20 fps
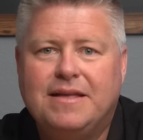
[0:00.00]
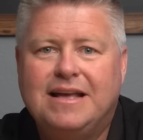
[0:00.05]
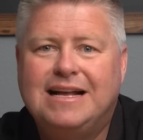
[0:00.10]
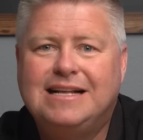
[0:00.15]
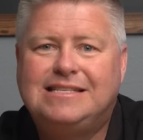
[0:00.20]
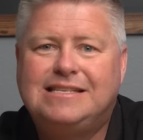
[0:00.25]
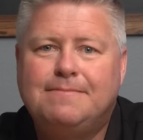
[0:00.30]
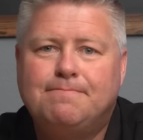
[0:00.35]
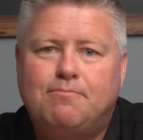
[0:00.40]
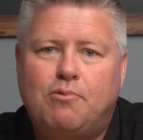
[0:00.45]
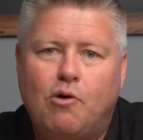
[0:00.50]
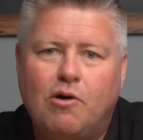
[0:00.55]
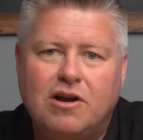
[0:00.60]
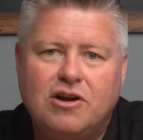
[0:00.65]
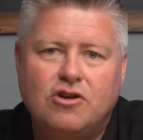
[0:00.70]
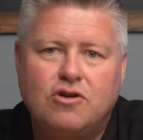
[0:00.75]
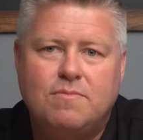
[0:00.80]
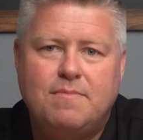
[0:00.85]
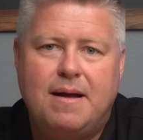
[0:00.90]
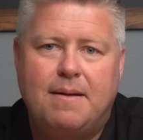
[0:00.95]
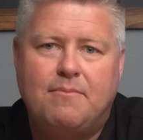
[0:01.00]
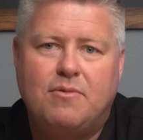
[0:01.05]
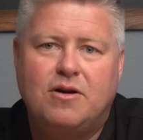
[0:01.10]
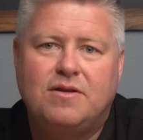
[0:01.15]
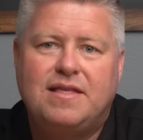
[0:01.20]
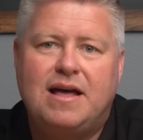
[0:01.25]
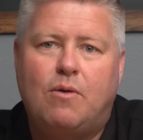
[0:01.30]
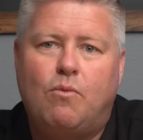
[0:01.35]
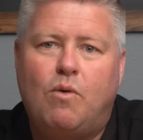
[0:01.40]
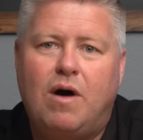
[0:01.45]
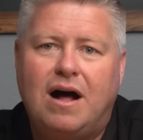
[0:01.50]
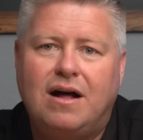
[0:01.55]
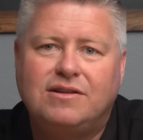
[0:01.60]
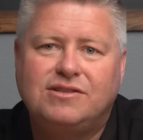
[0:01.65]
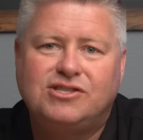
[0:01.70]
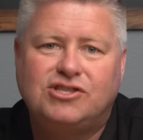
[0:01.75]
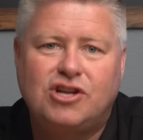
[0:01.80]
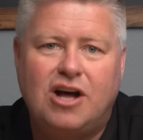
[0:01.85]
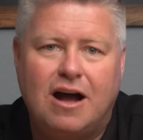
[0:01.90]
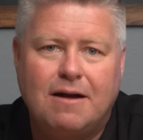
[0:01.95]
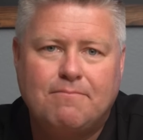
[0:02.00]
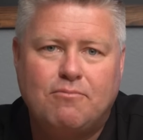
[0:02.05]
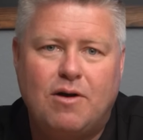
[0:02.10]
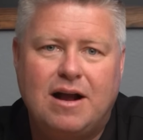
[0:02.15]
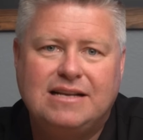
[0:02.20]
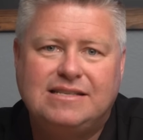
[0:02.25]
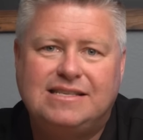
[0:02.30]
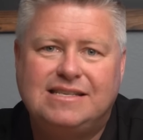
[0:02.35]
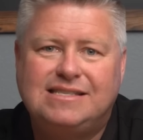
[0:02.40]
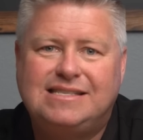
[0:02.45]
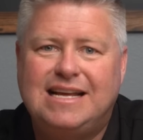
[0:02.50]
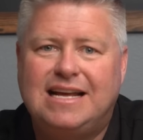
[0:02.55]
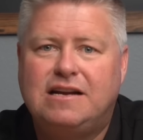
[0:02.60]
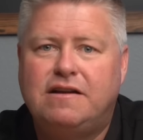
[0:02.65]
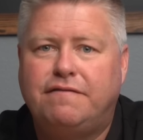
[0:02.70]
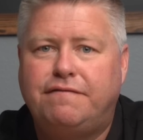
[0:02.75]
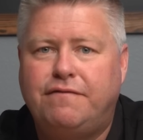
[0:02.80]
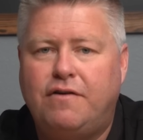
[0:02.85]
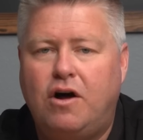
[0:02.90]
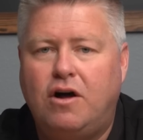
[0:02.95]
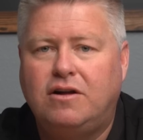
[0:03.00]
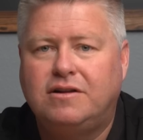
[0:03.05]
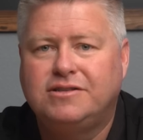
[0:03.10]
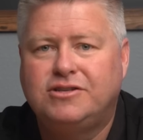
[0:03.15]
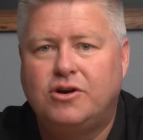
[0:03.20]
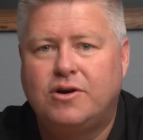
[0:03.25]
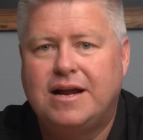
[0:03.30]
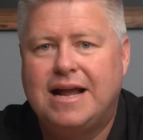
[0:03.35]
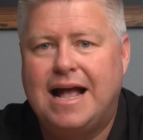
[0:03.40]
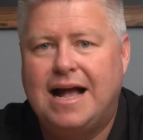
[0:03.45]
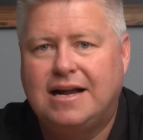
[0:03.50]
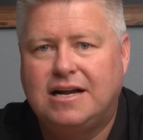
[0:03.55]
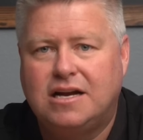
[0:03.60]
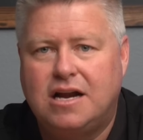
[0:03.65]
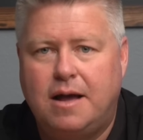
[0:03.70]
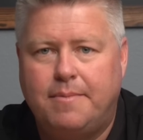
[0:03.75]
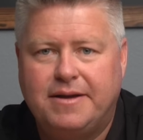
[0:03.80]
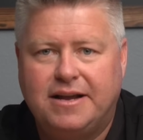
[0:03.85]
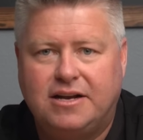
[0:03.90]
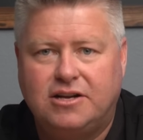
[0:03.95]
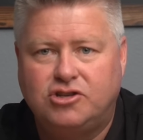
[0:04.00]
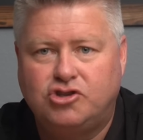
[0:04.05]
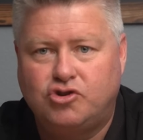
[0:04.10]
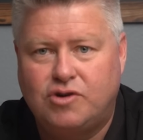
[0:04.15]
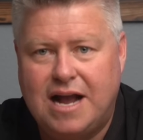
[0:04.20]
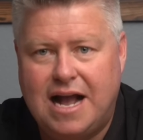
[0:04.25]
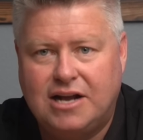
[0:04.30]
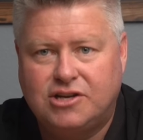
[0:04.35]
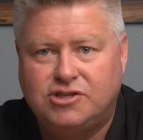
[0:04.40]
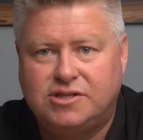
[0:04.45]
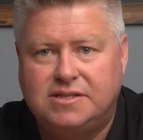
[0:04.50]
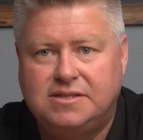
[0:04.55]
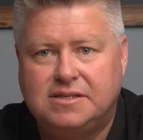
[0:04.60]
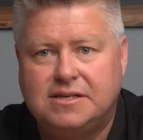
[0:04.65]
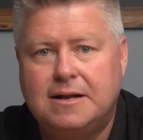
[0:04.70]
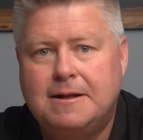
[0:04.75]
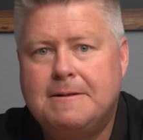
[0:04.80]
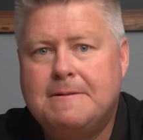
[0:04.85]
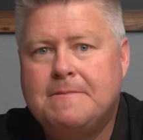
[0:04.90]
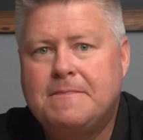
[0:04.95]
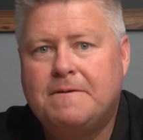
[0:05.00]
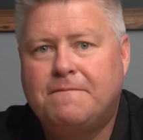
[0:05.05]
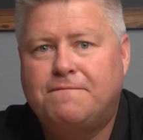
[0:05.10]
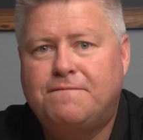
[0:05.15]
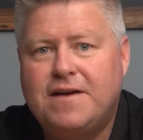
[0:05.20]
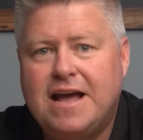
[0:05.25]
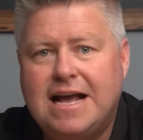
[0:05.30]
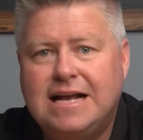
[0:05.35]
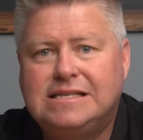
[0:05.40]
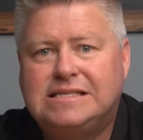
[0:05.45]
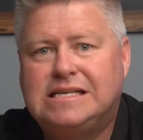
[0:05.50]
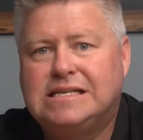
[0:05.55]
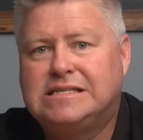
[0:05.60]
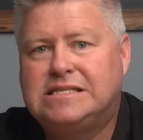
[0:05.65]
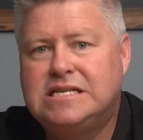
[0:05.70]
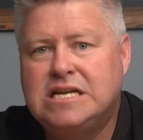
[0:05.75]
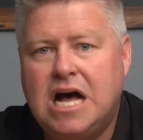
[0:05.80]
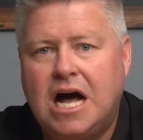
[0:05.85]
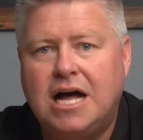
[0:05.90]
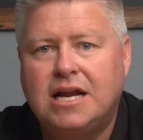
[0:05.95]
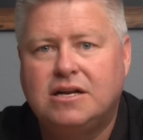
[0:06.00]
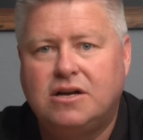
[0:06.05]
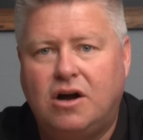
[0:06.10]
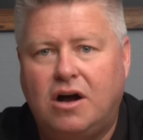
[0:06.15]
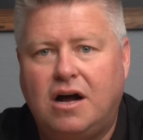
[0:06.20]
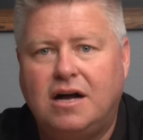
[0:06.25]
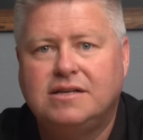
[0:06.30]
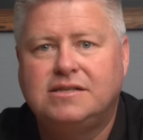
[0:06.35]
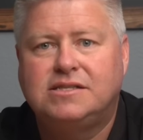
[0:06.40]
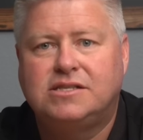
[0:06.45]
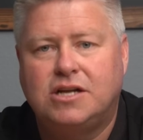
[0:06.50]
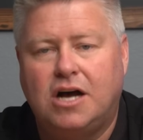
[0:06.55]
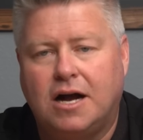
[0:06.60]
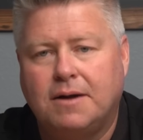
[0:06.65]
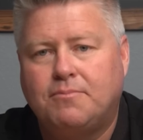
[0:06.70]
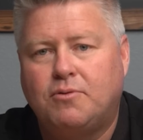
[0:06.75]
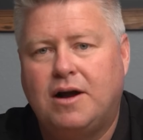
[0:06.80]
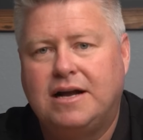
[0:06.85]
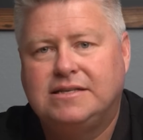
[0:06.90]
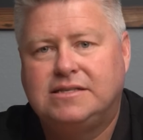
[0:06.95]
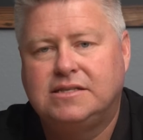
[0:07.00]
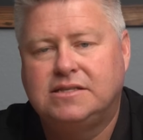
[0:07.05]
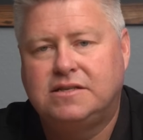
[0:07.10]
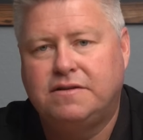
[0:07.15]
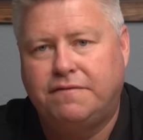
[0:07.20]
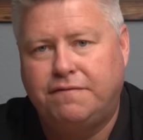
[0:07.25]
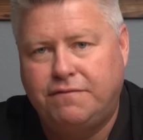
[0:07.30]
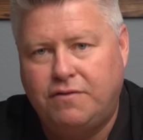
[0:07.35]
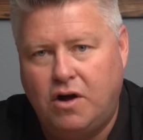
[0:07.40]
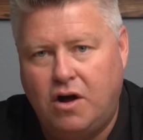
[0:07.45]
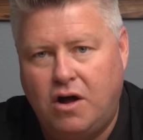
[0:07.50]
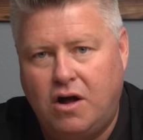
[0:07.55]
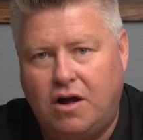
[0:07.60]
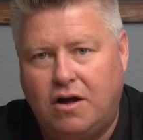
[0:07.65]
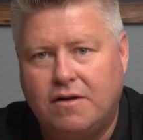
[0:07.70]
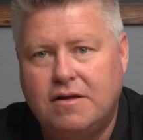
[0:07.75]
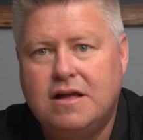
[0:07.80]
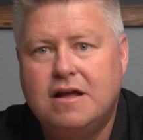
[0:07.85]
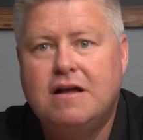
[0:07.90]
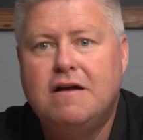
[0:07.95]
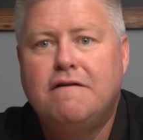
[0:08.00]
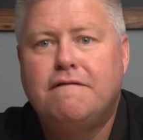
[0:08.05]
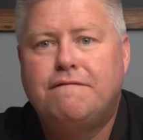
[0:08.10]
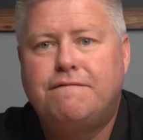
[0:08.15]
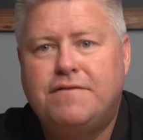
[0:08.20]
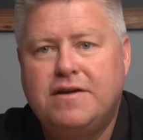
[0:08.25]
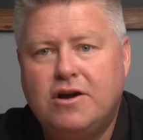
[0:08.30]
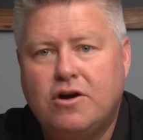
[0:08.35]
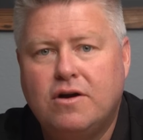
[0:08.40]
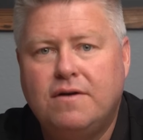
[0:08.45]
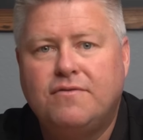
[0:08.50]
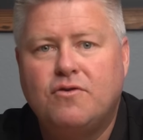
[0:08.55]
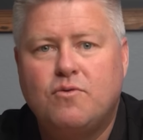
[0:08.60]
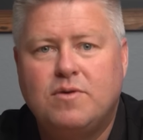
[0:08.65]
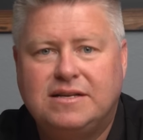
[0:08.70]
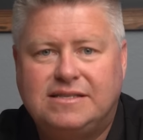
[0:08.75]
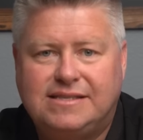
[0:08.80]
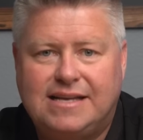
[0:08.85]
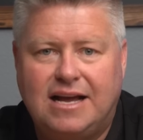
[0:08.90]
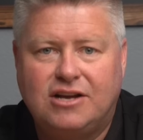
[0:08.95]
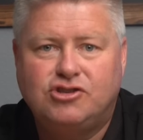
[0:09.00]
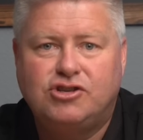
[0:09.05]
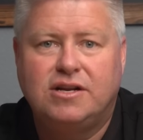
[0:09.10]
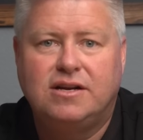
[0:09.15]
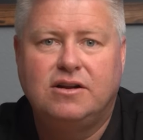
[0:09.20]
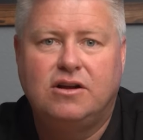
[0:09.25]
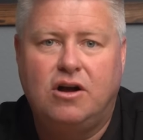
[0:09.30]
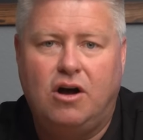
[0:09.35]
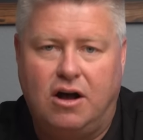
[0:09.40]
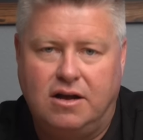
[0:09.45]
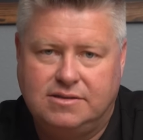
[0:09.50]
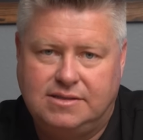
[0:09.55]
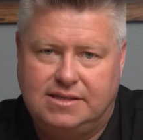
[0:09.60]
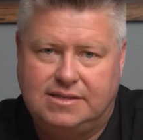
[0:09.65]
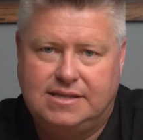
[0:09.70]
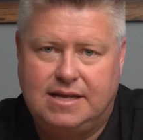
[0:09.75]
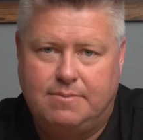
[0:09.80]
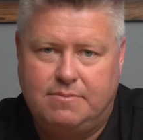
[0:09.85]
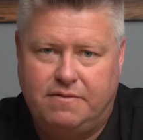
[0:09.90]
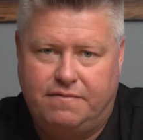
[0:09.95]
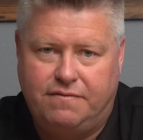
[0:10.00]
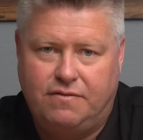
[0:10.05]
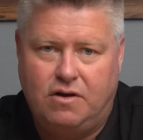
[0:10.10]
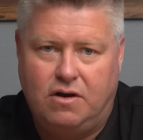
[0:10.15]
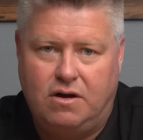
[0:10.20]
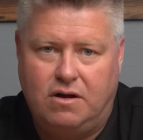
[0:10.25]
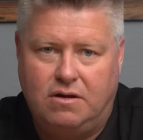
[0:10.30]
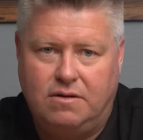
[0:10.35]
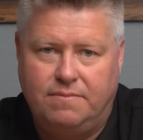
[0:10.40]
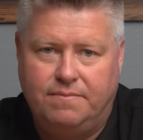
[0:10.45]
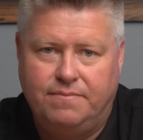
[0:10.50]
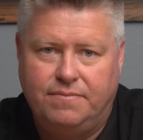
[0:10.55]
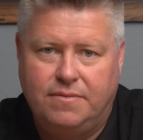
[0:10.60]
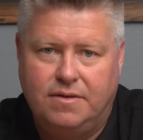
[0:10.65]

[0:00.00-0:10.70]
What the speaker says: It's important to remember that while stock prices tend to fall during economic contractions, the phase does not cause stock prices to fall. Fear of a recession causes them to fall.